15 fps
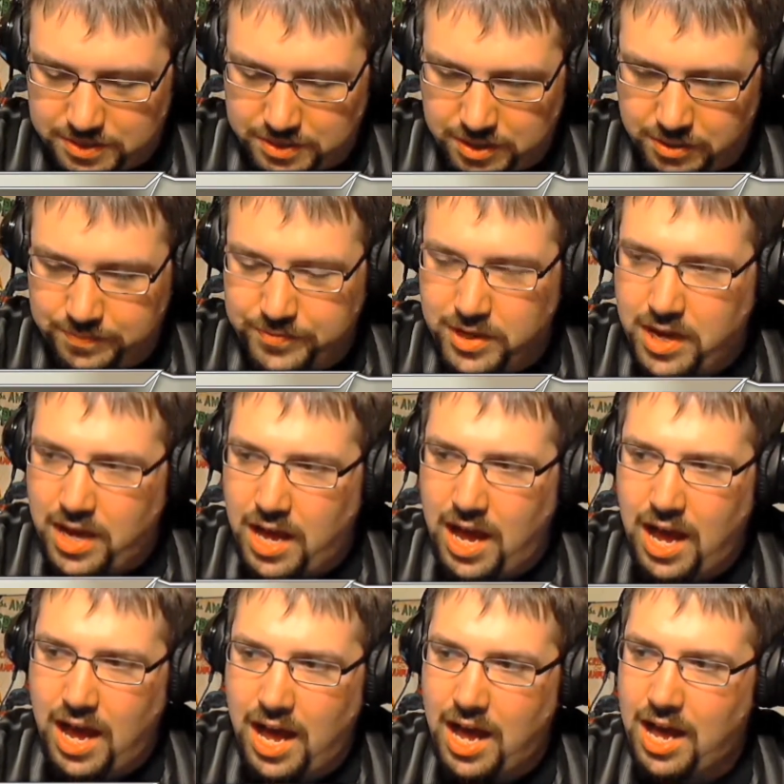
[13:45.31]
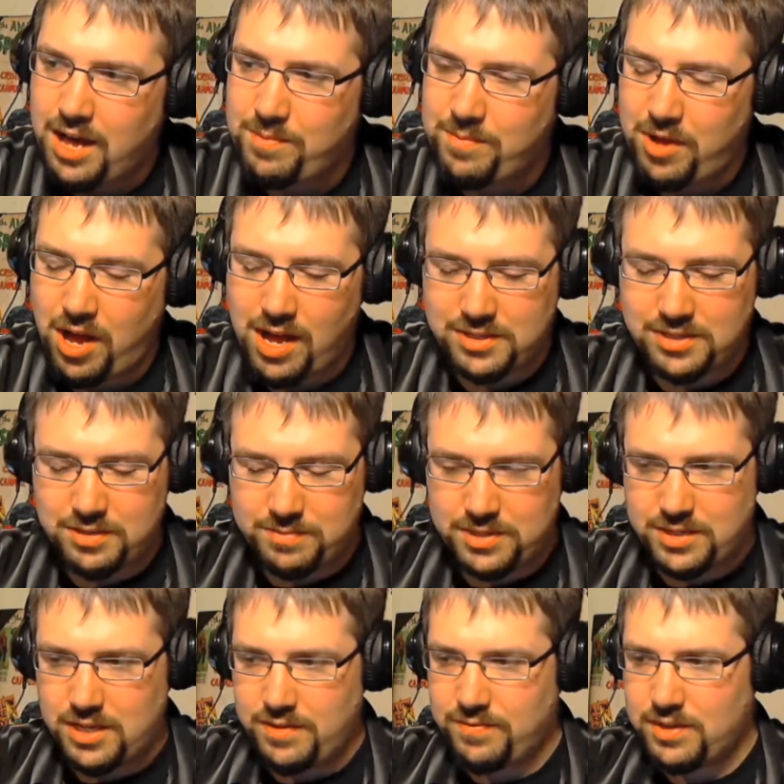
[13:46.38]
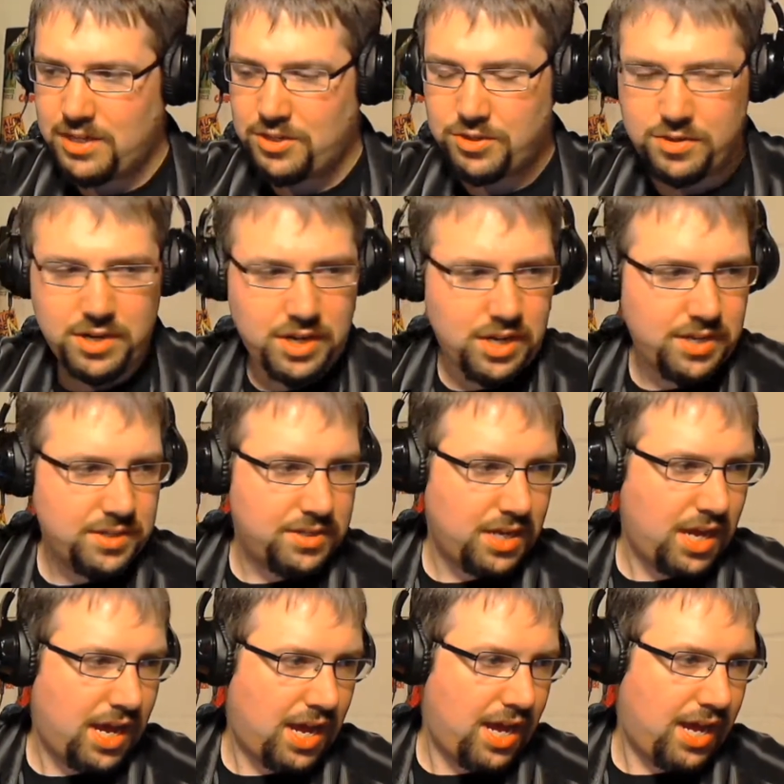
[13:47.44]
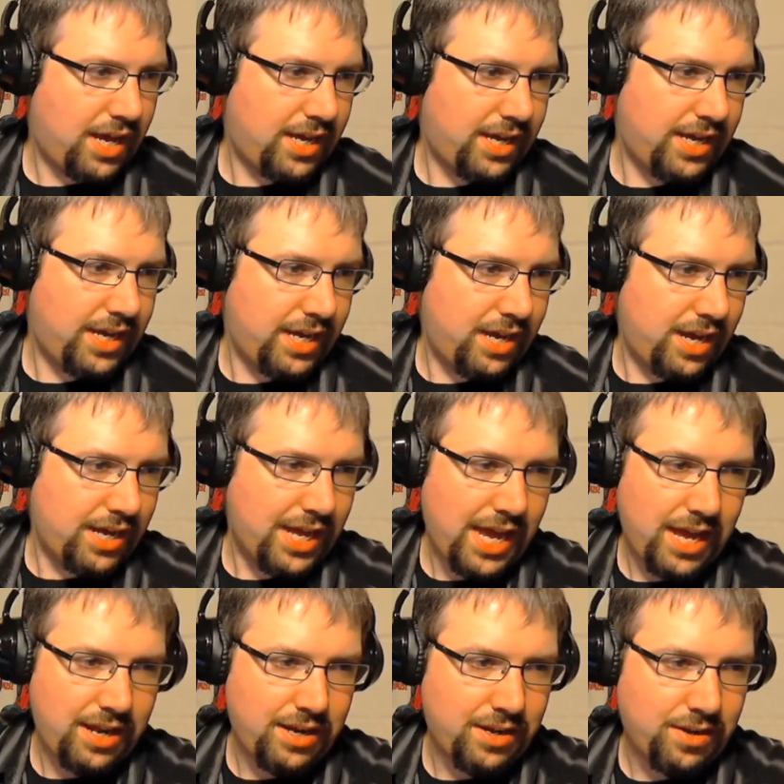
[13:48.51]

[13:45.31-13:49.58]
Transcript: So, um, awesome, Steve Lee, joining us uh, again.